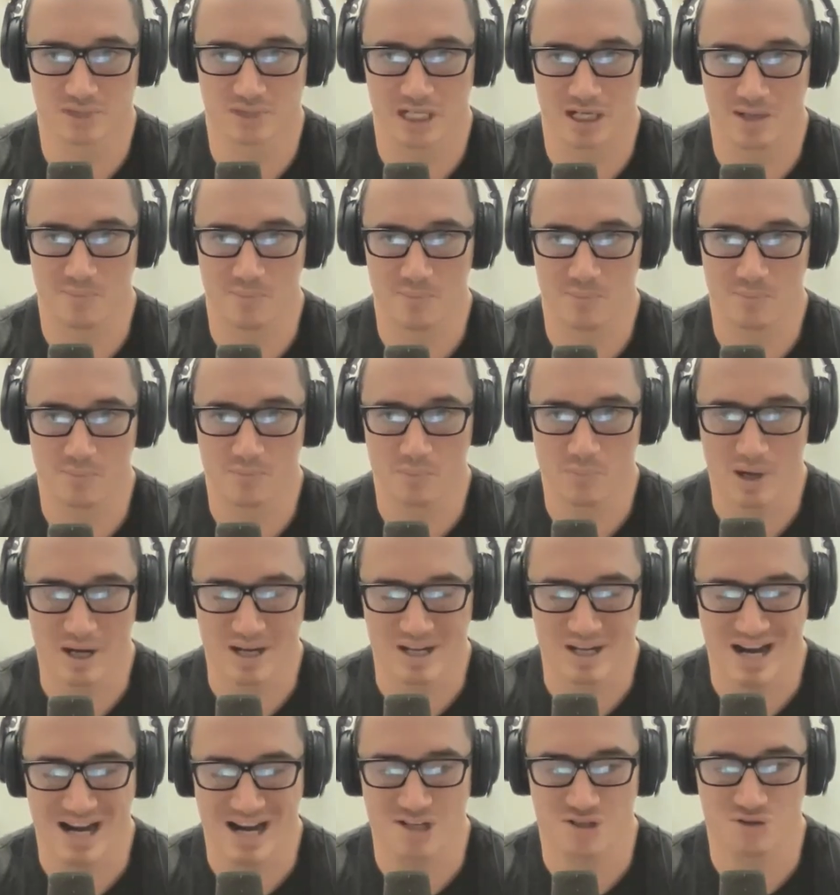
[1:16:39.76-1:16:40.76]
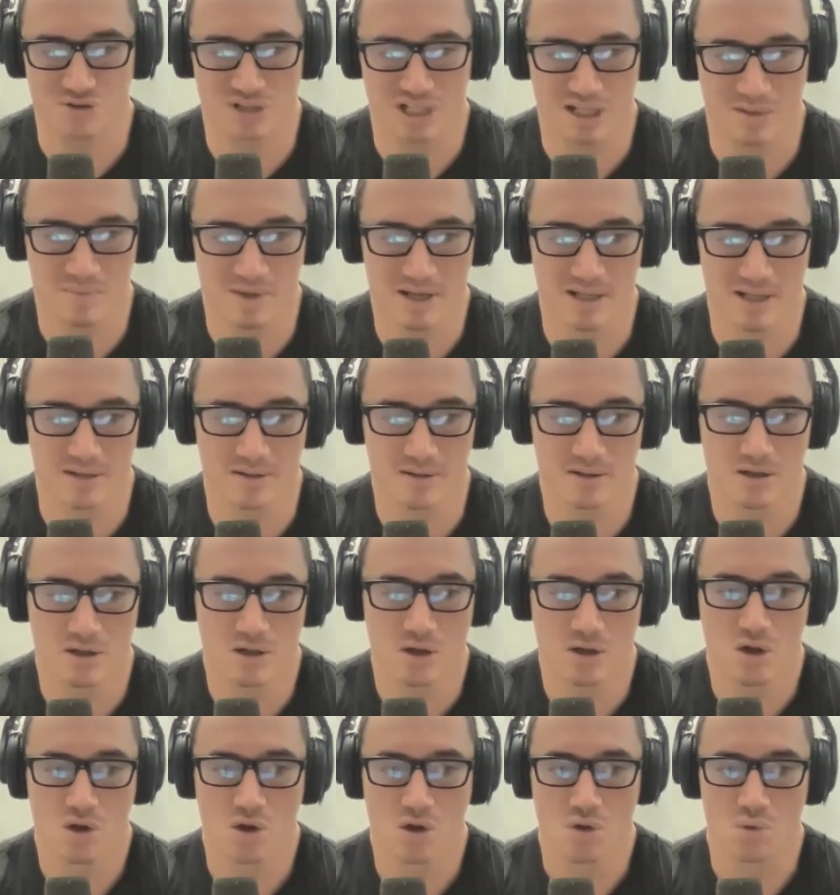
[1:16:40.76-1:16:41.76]
And by natural, I mean
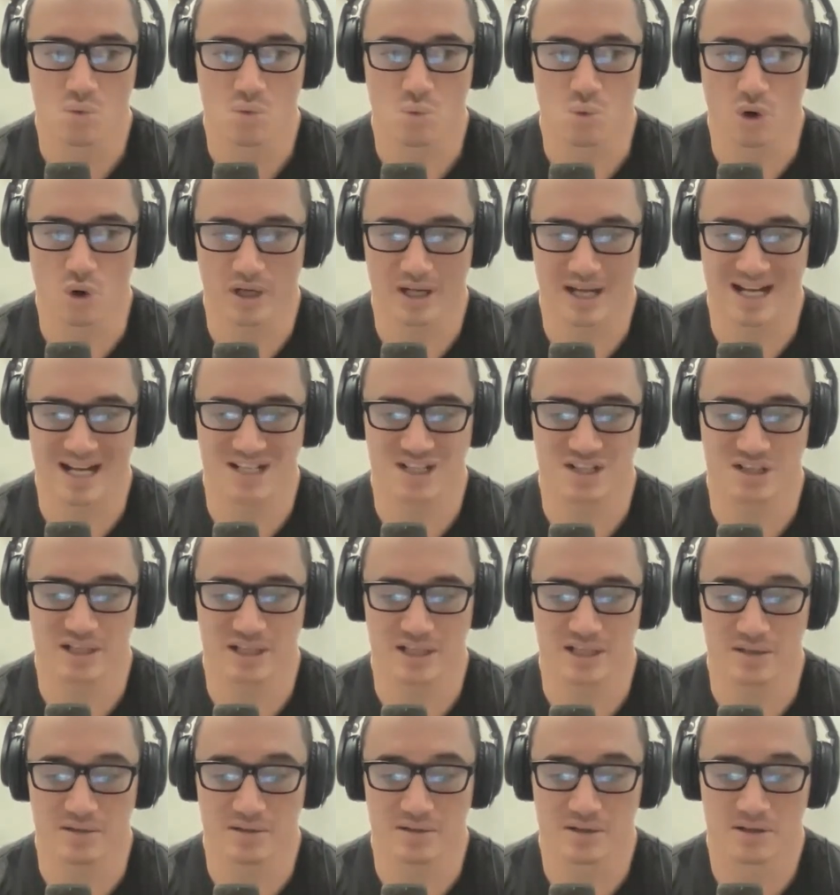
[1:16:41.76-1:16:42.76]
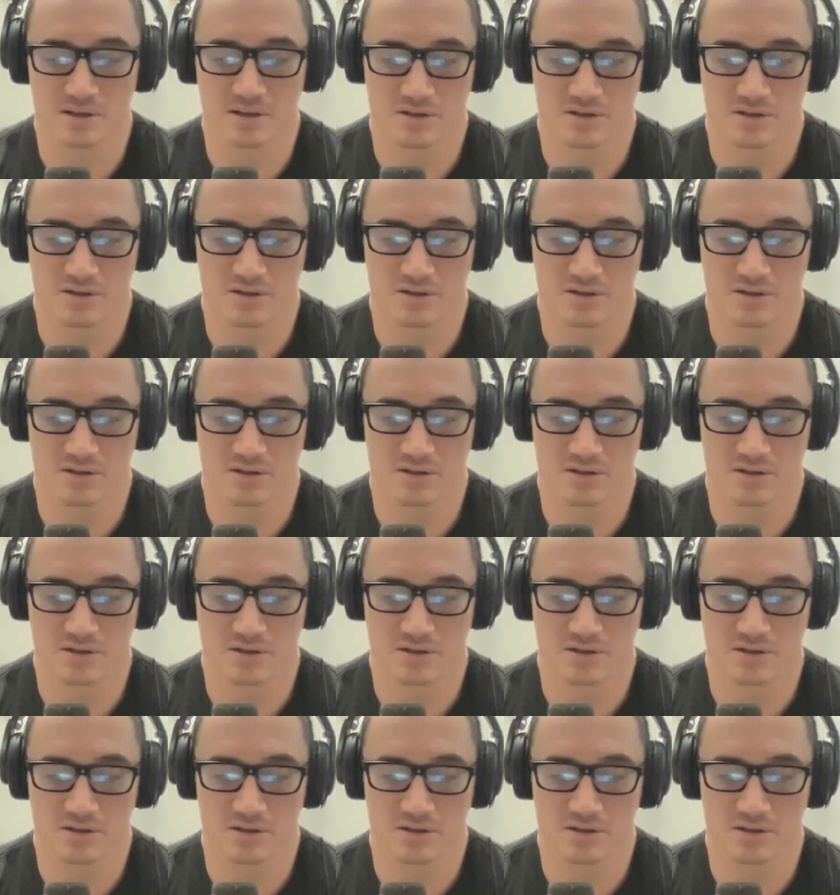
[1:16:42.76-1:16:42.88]
what actually